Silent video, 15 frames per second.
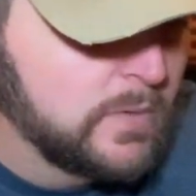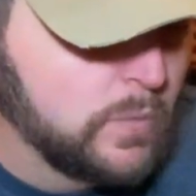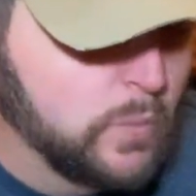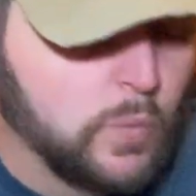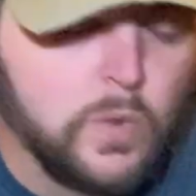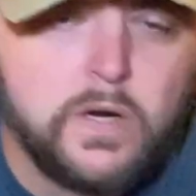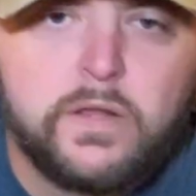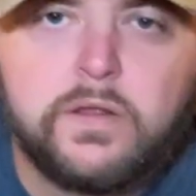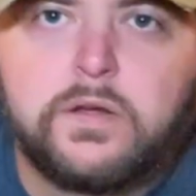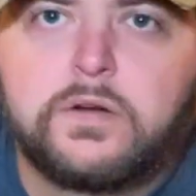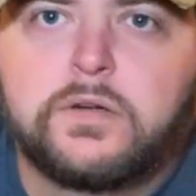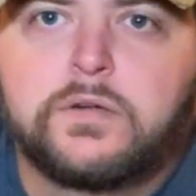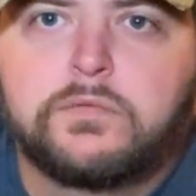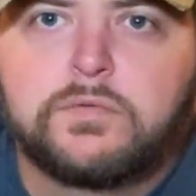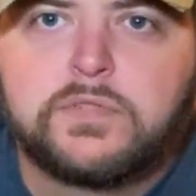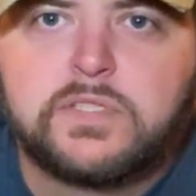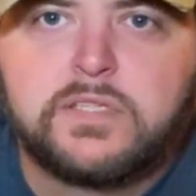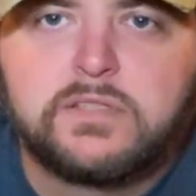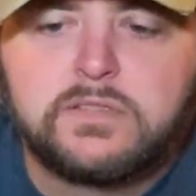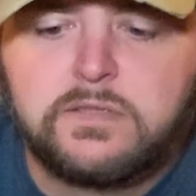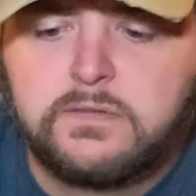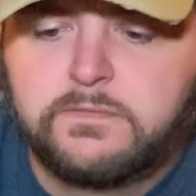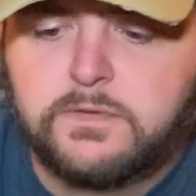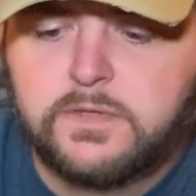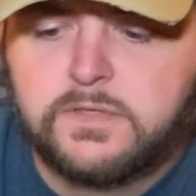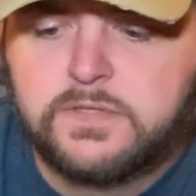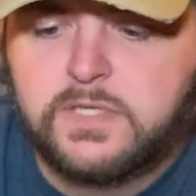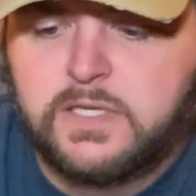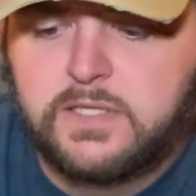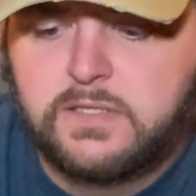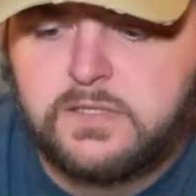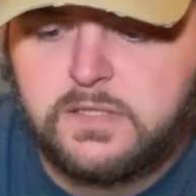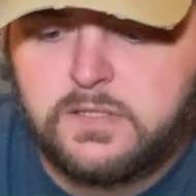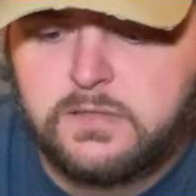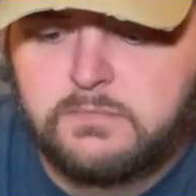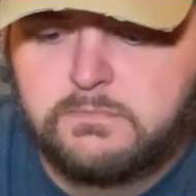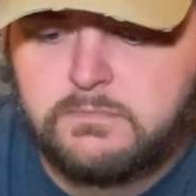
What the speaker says: weather resistant first aid kit.